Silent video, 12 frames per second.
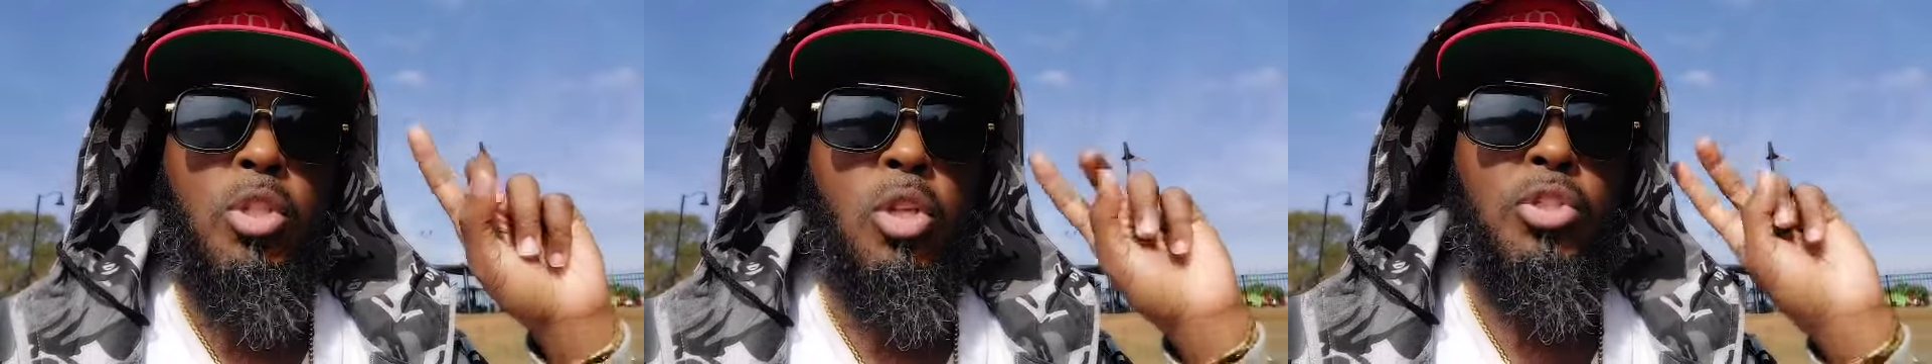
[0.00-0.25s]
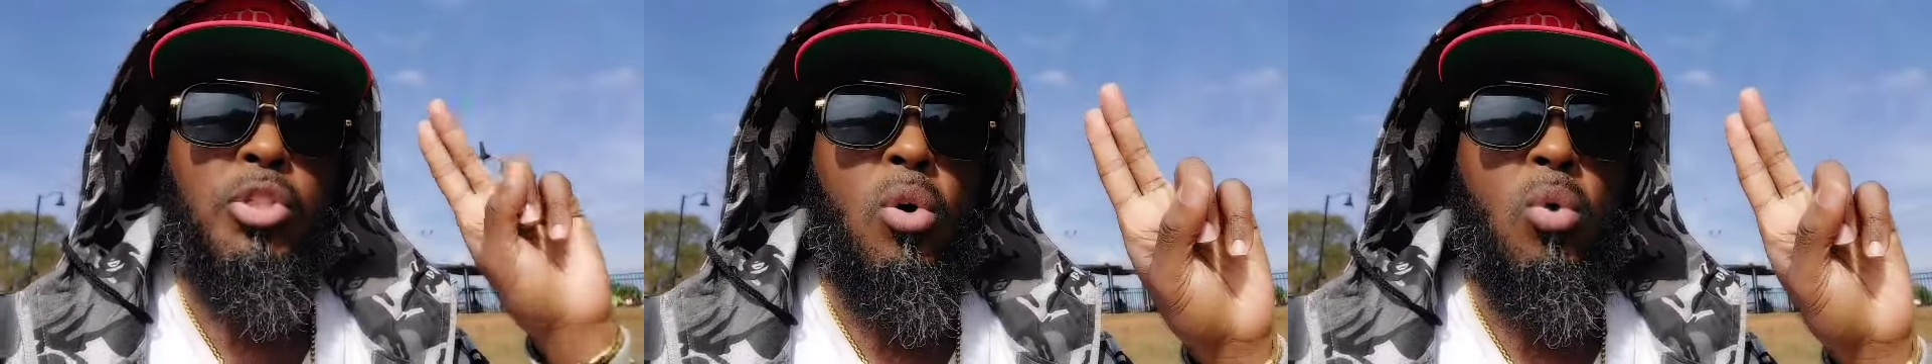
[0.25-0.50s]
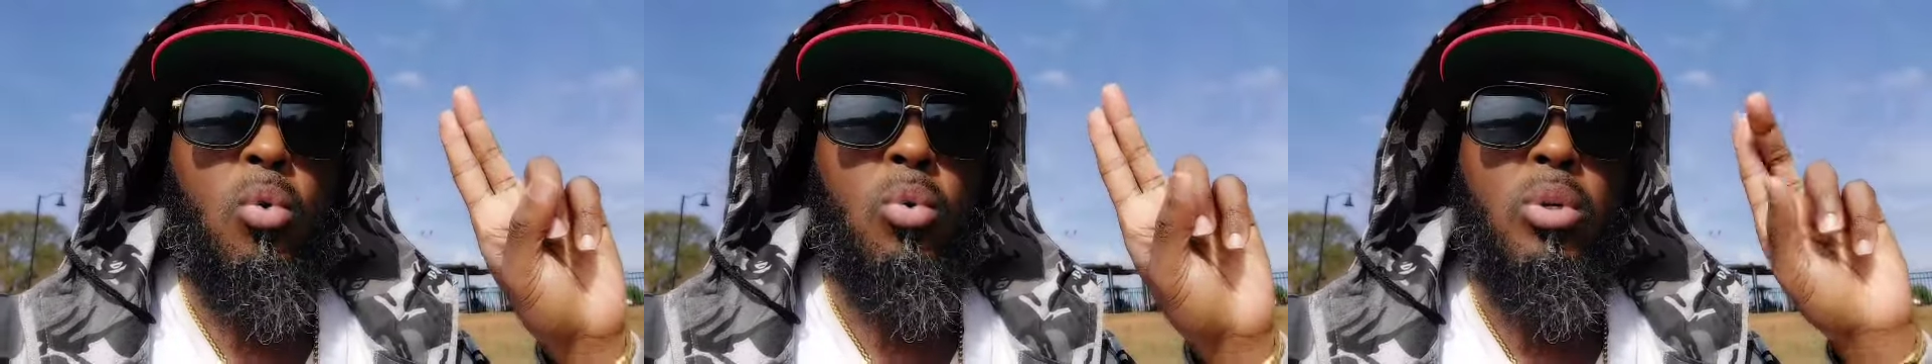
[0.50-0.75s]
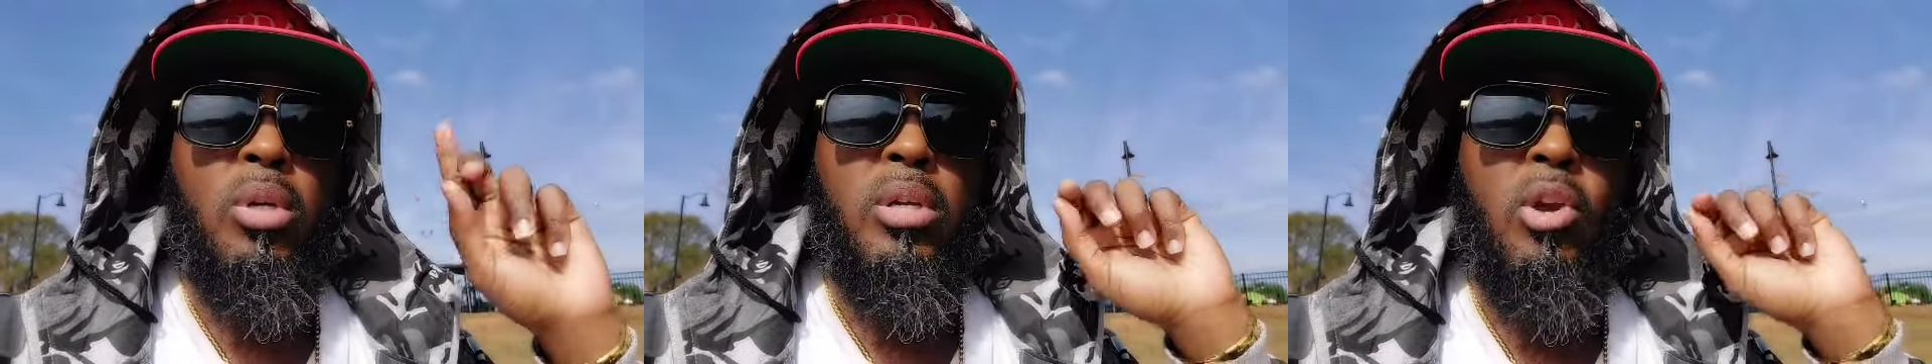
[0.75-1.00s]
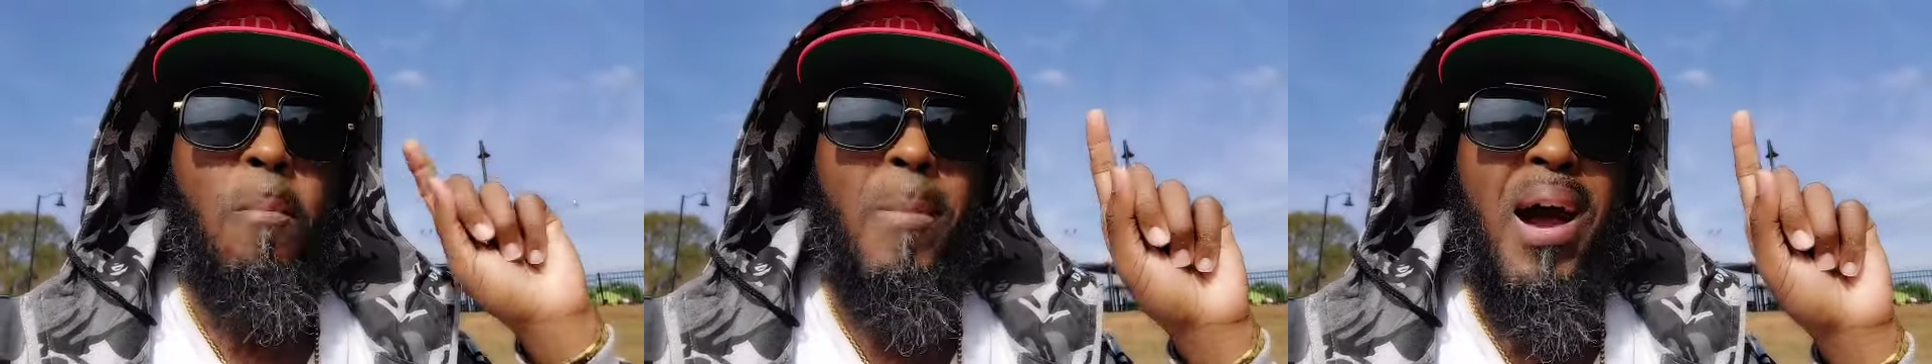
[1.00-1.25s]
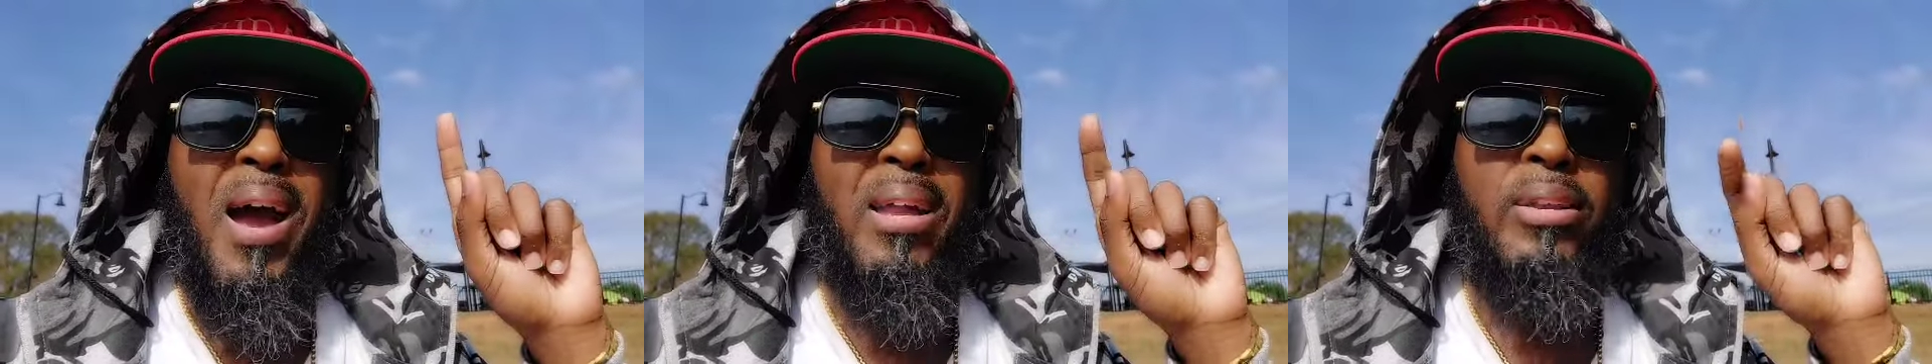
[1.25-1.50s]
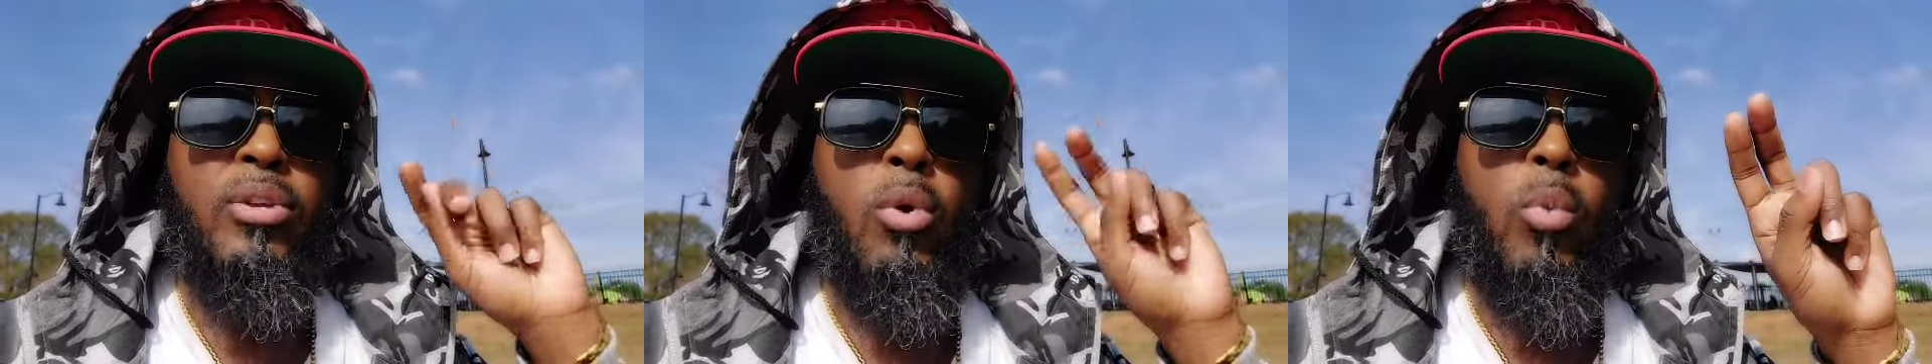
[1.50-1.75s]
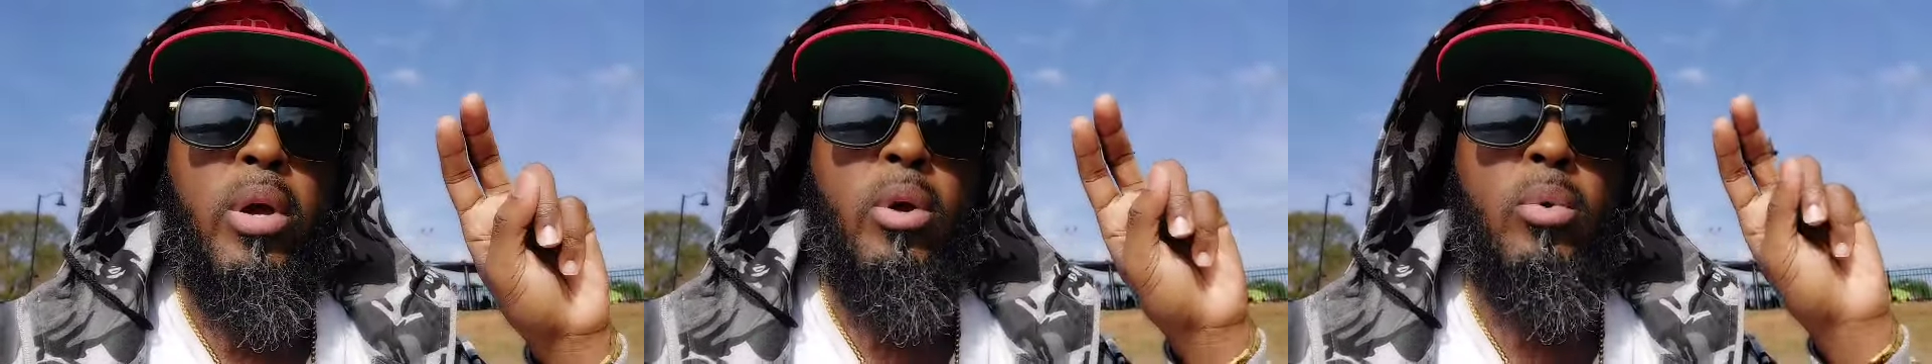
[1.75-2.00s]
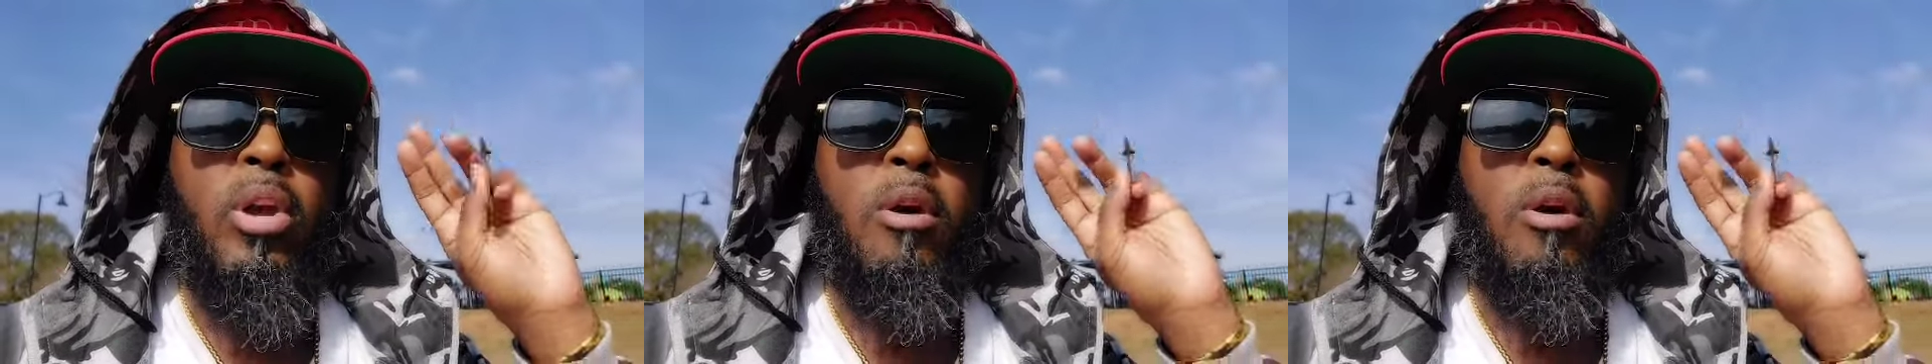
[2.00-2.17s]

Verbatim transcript: Your soul, your mind, your will,